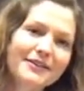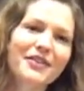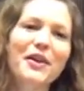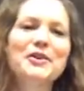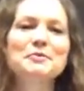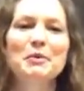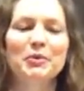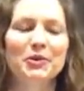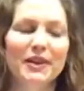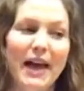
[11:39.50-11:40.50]
for those people
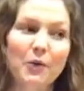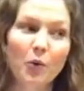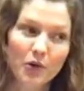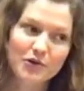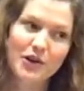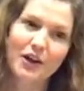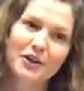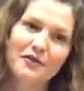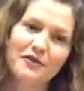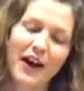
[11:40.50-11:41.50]
who are like, well, there's not
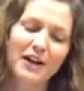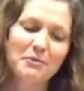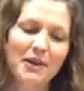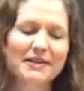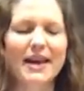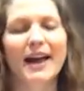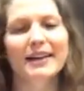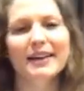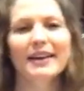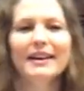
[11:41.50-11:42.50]
enough vitamins,
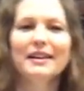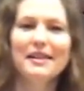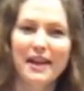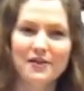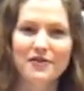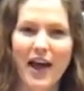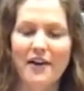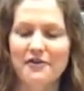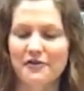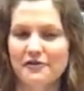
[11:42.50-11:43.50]
they
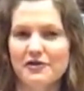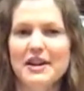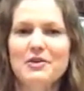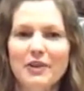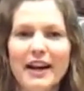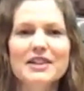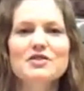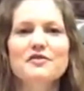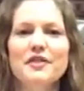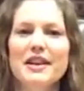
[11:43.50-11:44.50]
have free
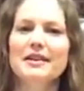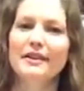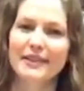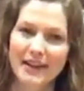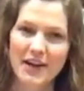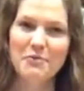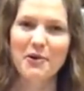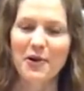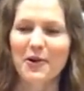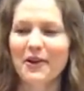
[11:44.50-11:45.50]
range feed on
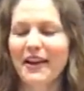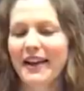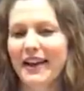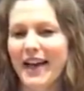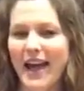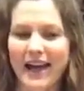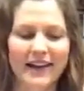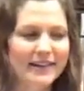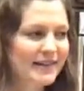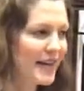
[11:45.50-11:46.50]
kibble,
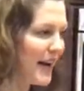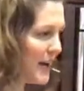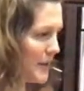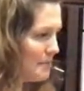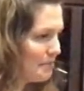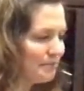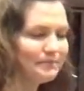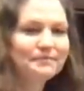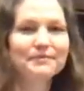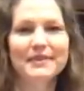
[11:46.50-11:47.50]
and
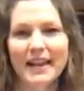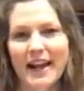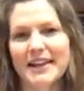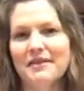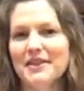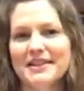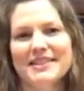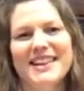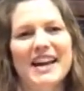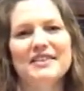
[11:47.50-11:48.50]
then I give
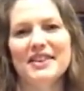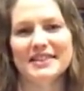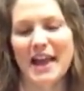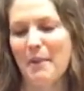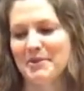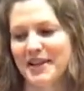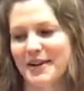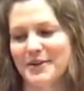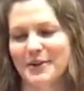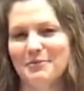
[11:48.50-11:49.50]
this kind of as an
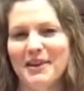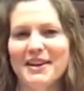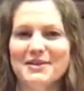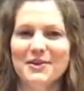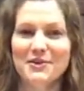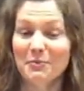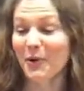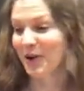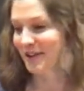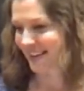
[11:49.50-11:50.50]
appetizer because they're
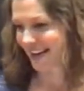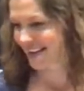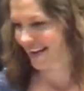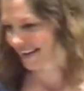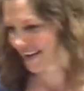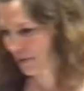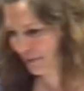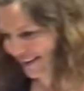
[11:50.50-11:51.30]
spoiled and I can't help